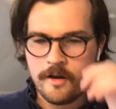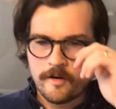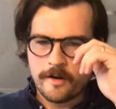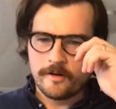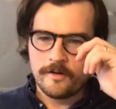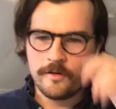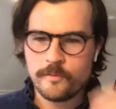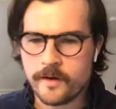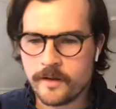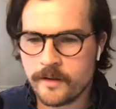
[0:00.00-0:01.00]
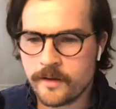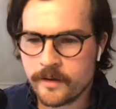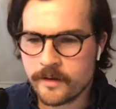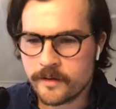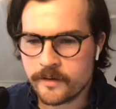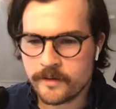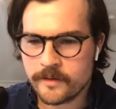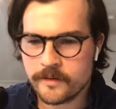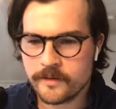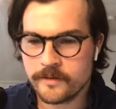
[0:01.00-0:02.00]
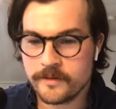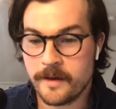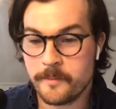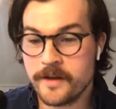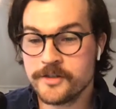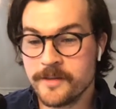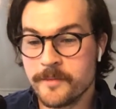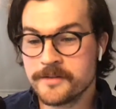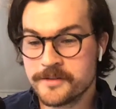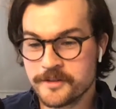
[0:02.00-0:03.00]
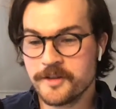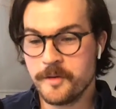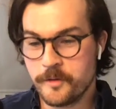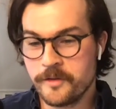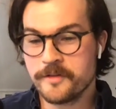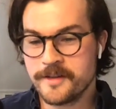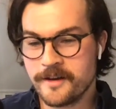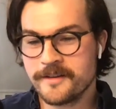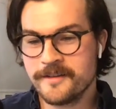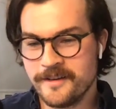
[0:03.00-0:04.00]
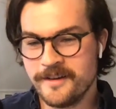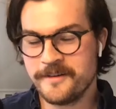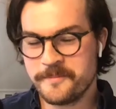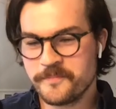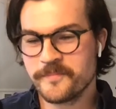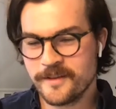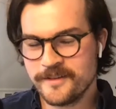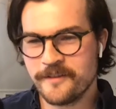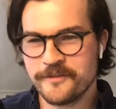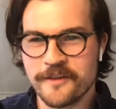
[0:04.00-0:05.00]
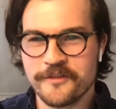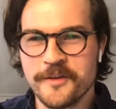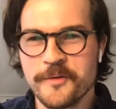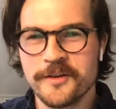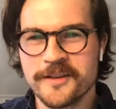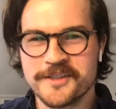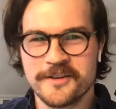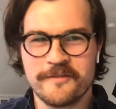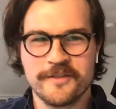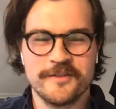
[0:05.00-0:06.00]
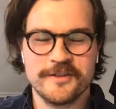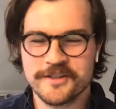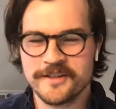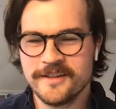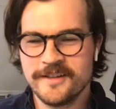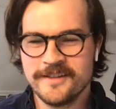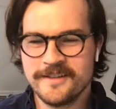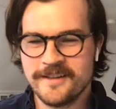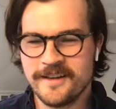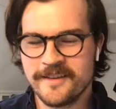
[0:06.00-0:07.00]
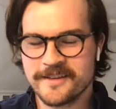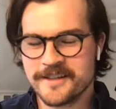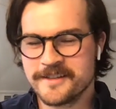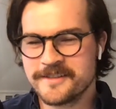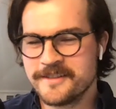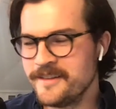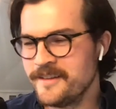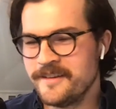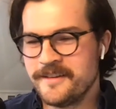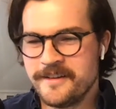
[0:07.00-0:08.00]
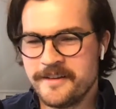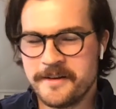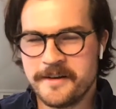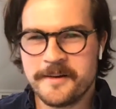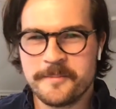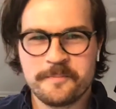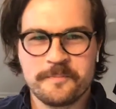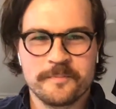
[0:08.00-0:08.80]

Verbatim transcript: All right, all. Well, uh, yeah, managing emails could be a whole other talk. Uh, def definitely will consider that for the future. Uh, thanks, Gus. Um,